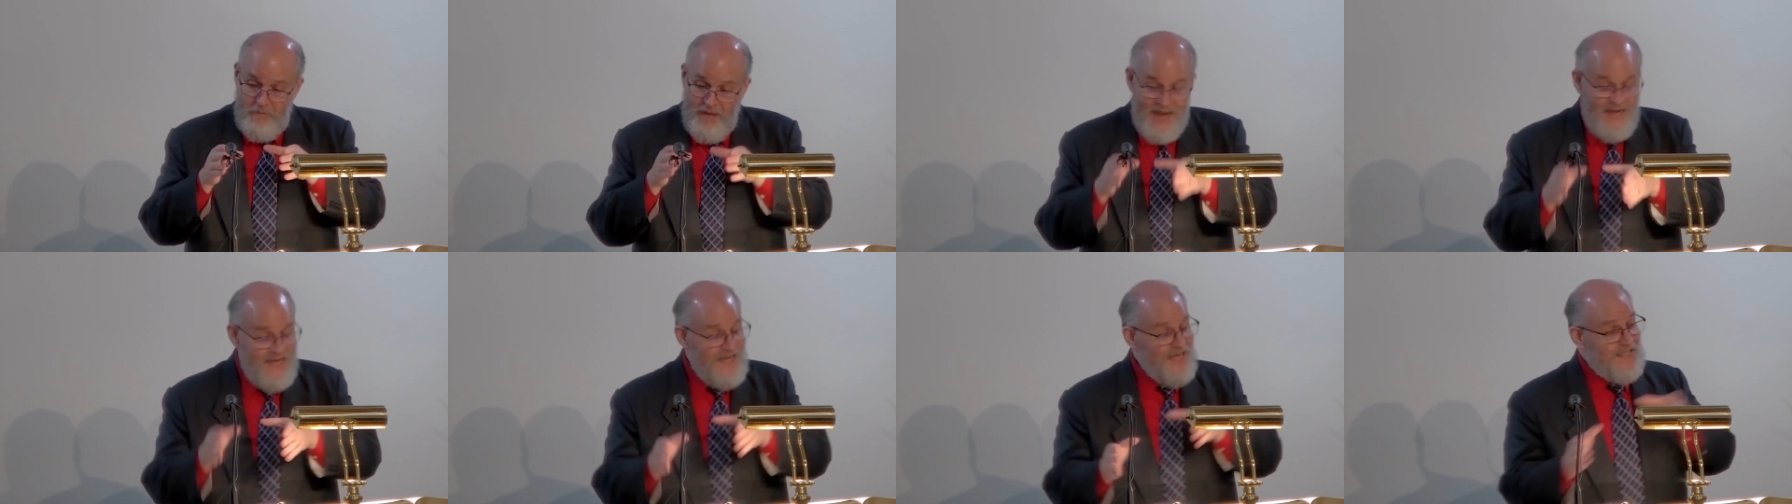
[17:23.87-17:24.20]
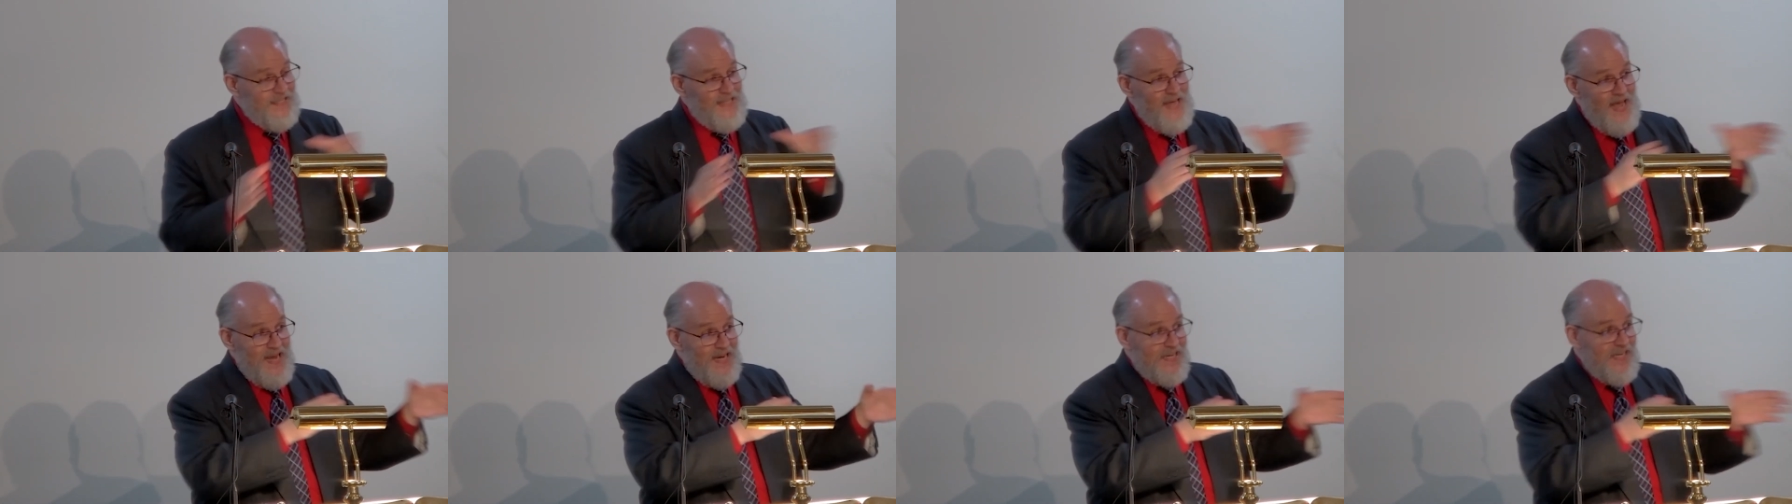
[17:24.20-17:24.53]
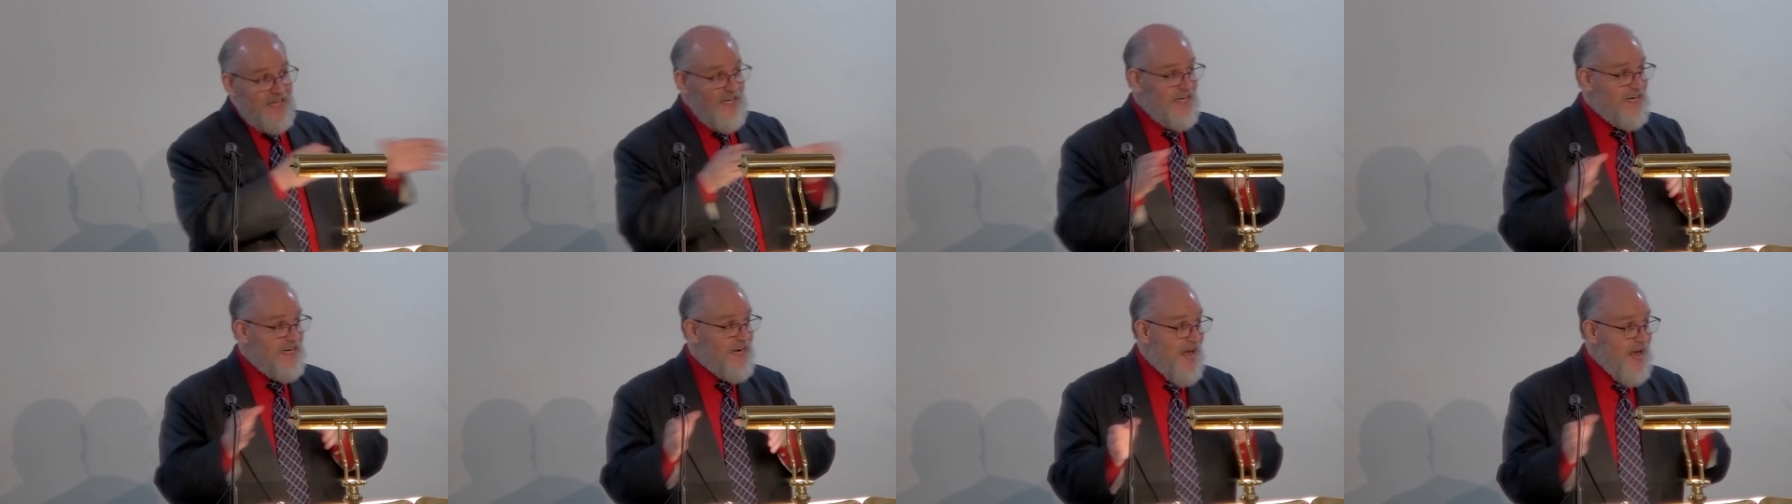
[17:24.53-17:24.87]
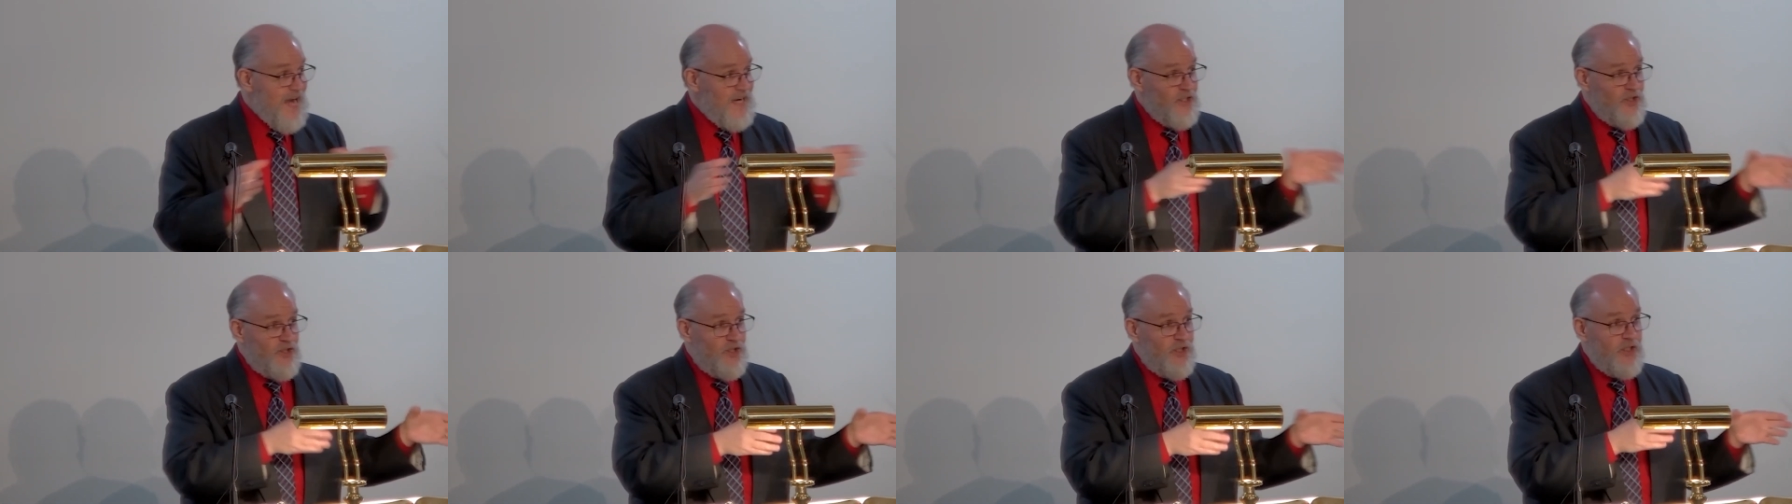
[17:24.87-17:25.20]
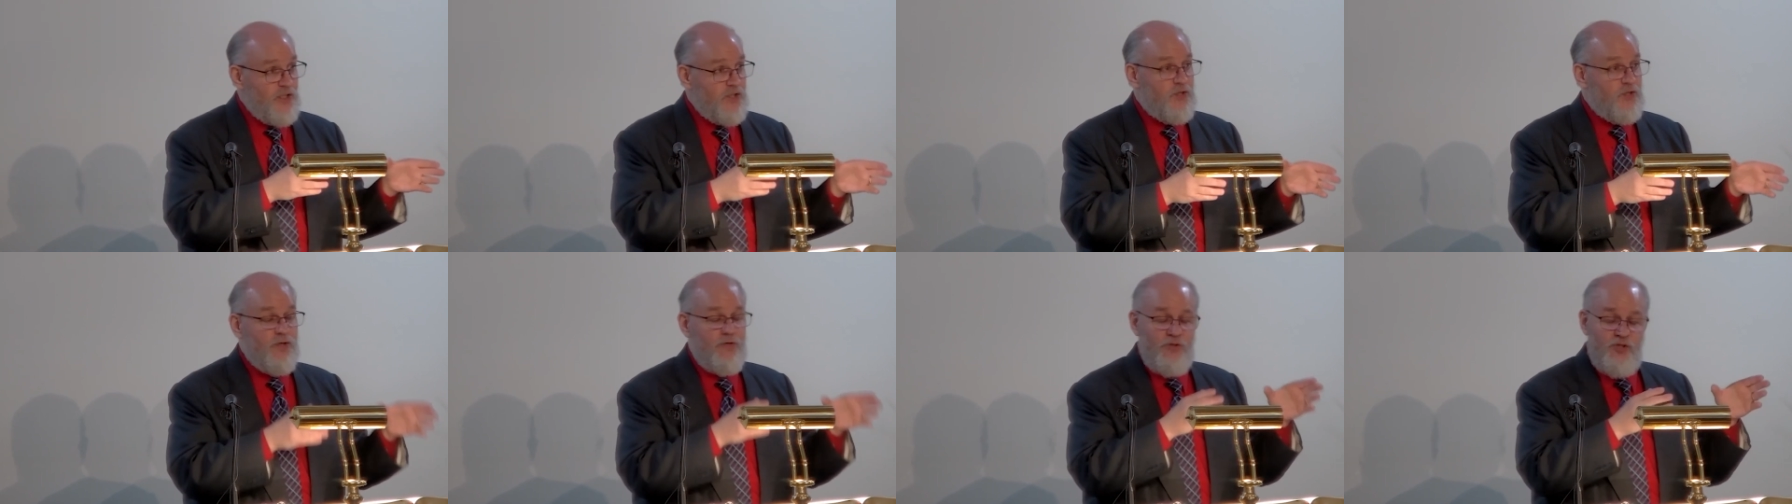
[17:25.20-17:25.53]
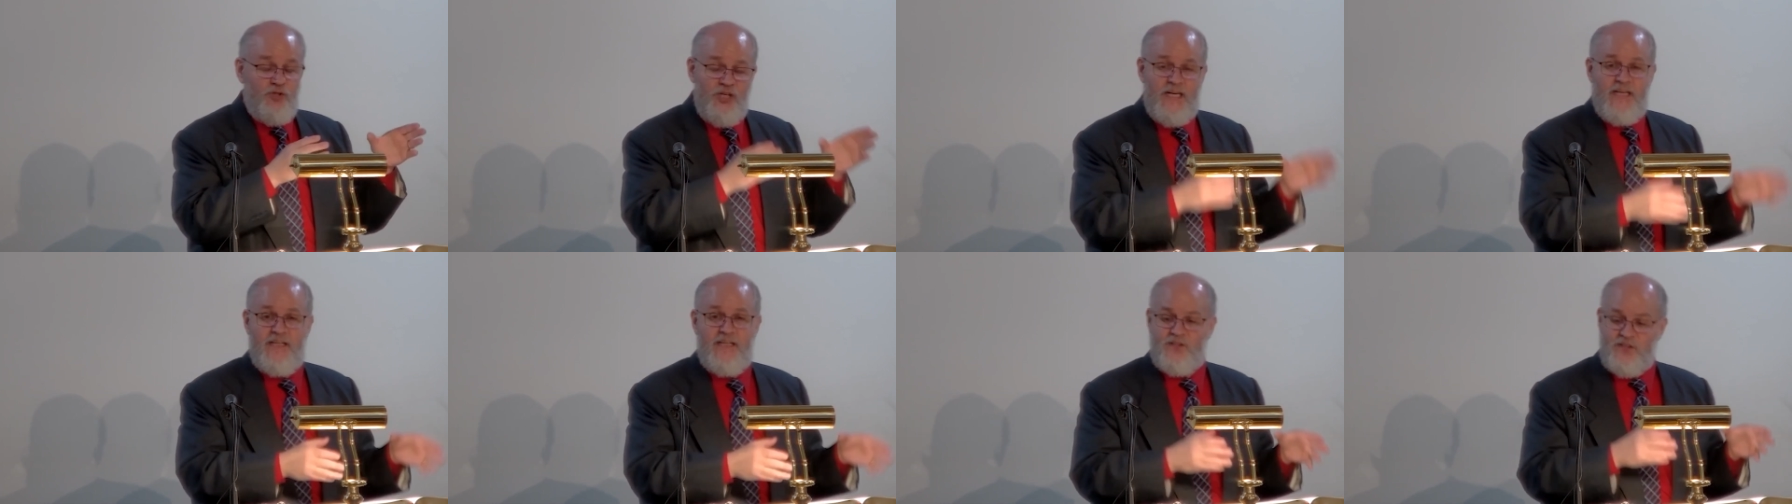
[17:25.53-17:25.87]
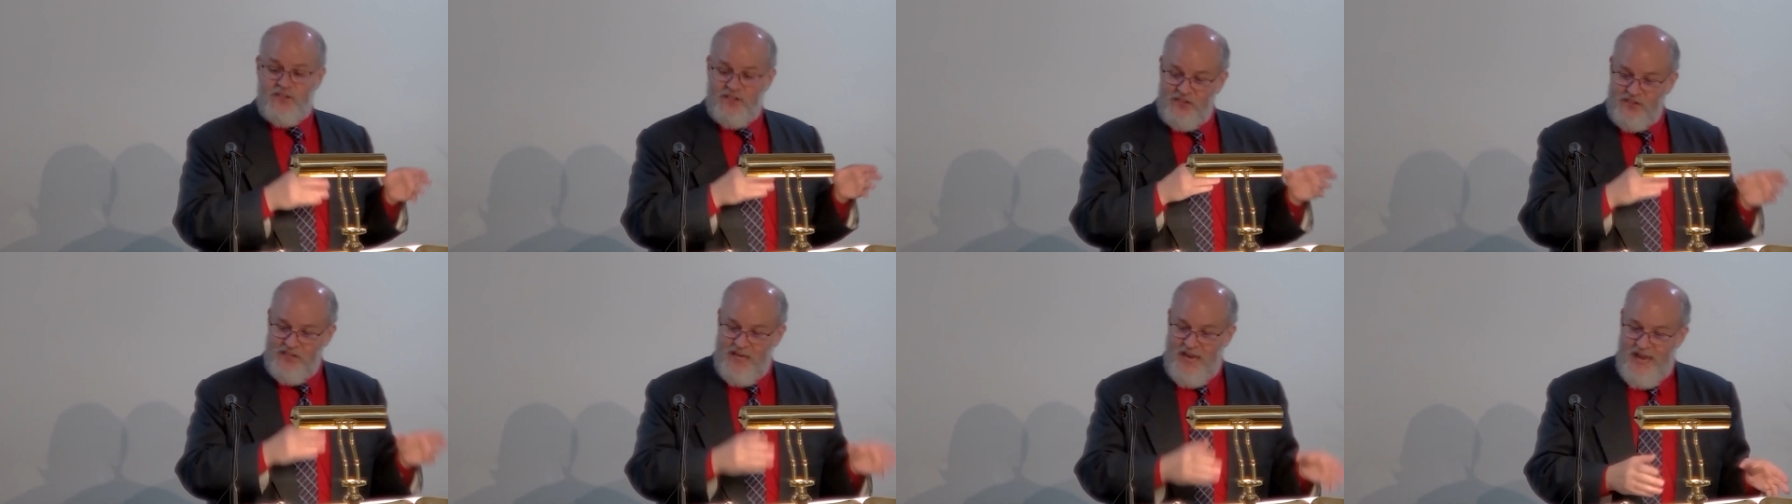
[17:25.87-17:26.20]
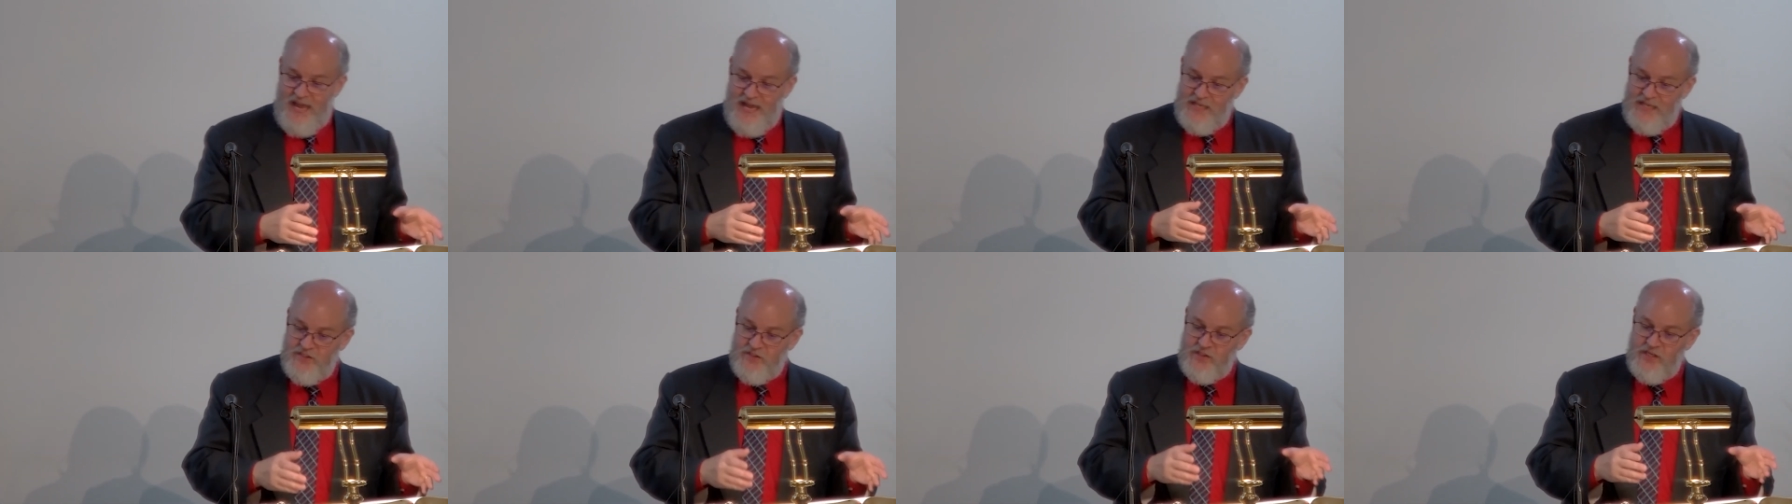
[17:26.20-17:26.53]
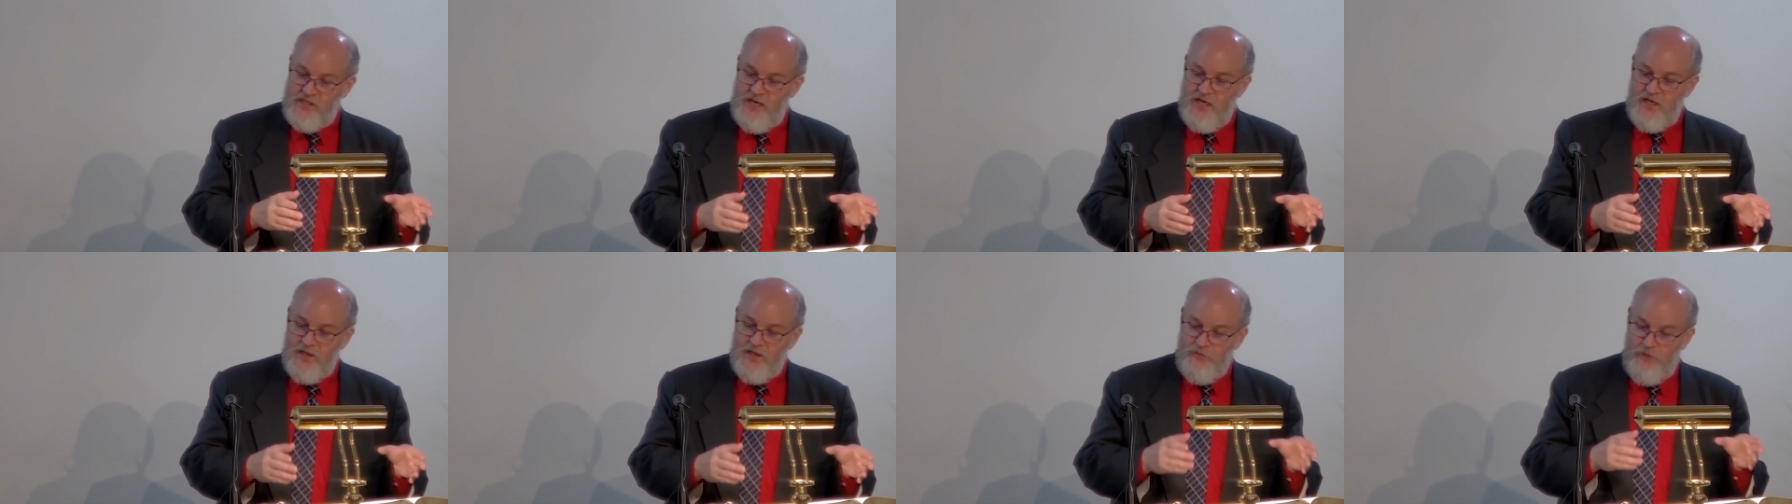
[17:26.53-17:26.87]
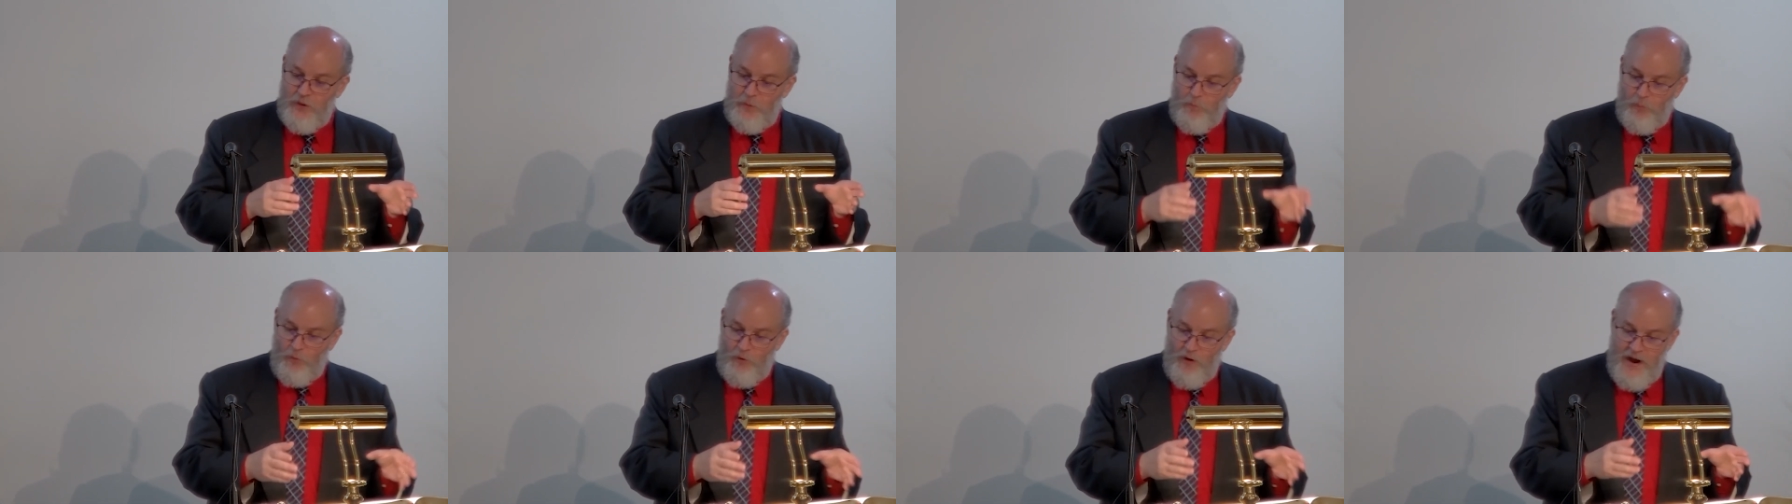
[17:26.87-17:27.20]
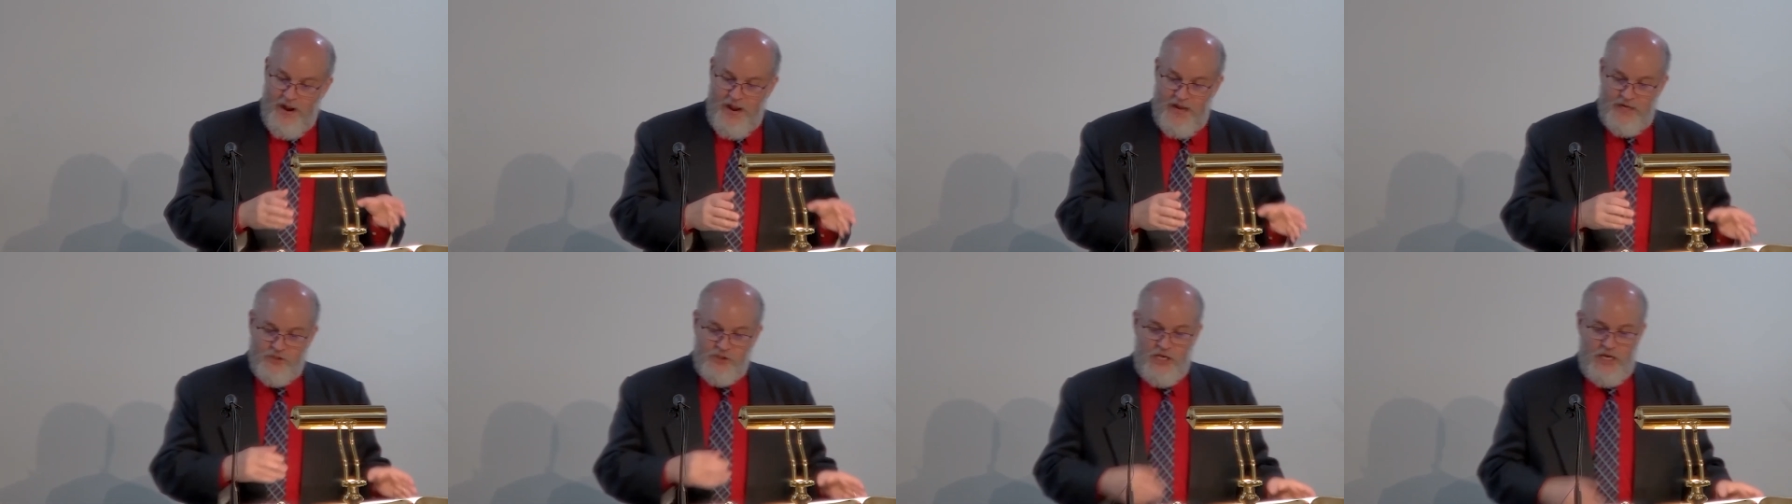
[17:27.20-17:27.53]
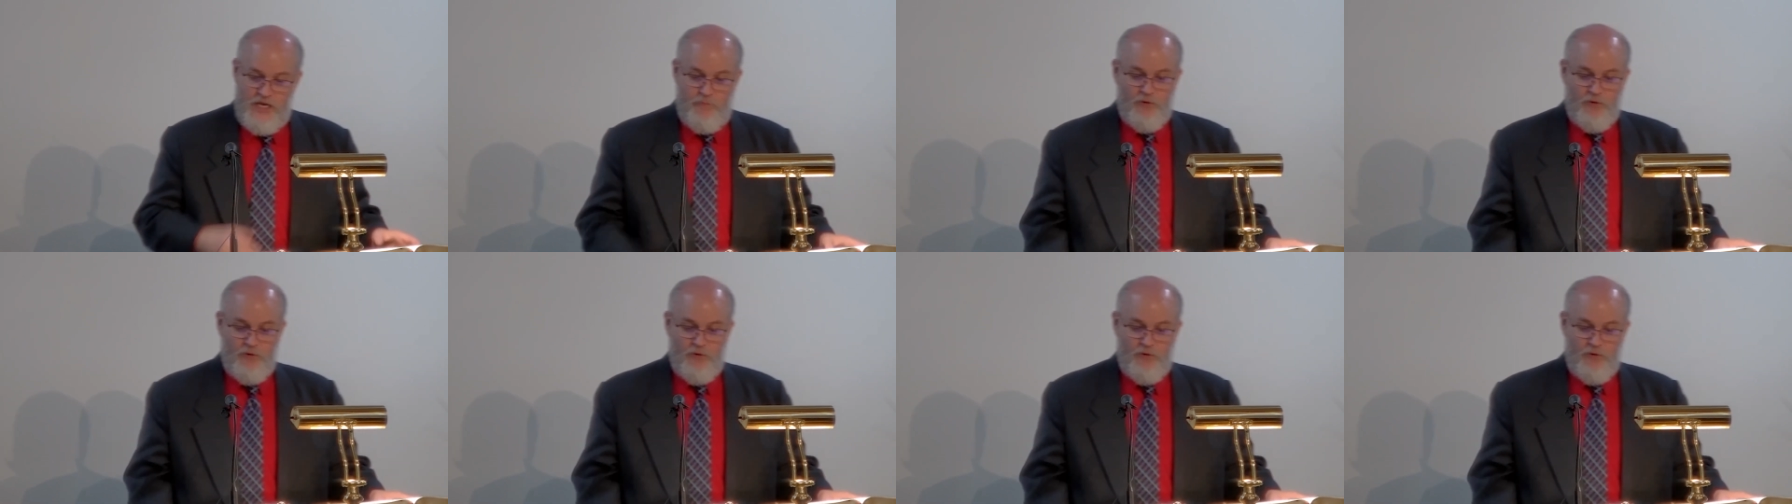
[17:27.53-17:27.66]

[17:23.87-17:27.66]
making that connection to Jesus as the branch.